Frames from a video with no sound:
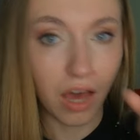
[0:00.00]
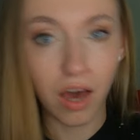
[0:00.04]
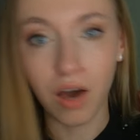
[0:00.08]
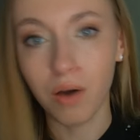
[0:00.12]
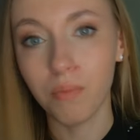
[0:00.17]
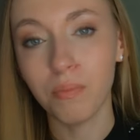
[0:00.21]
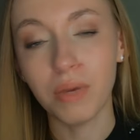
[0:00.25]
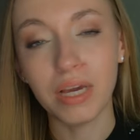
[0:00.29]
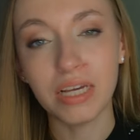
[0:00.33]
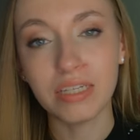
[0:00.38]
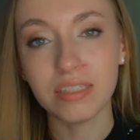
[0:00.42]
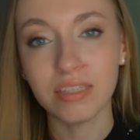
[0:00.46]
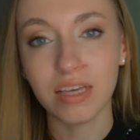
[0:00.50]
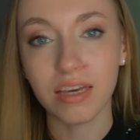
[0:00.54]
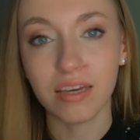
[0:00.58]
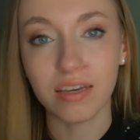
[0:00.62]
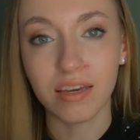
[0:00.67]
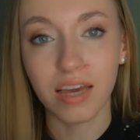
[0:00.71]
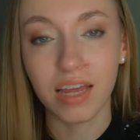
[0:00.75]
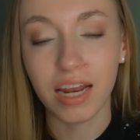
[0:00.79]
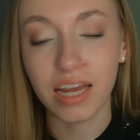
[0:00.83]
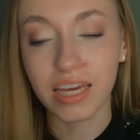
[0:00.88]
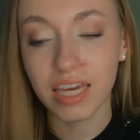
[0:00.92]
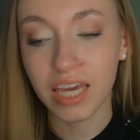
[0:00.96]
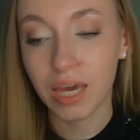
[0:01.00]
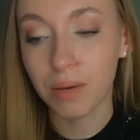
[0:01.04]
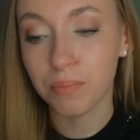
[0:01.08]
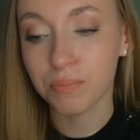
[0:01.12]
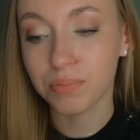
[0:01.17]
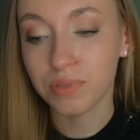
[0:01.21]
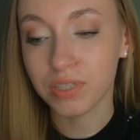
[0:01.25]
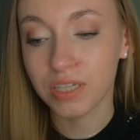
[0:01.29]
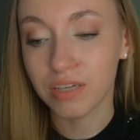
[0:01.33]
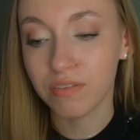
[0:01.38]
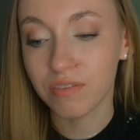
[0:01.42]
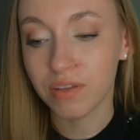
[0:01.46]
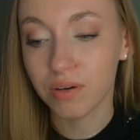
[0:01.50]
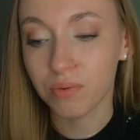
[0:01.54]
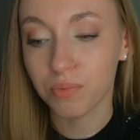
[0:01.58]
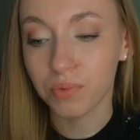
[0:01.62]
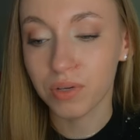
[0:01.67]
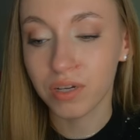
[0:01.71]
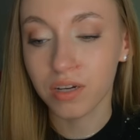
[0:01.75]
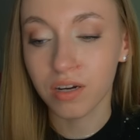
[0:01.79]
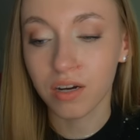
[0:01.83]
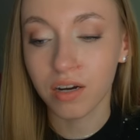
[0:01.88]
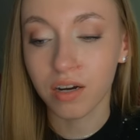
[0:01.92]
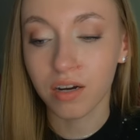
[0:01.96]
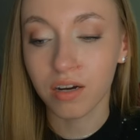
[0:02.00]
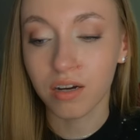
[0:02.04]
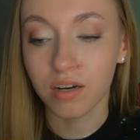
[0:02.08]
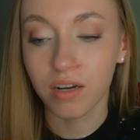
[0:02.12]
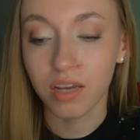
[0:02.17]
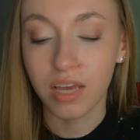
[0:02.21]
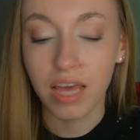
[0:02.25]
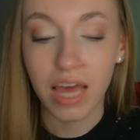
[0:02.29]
amazing, and I can't believe that we are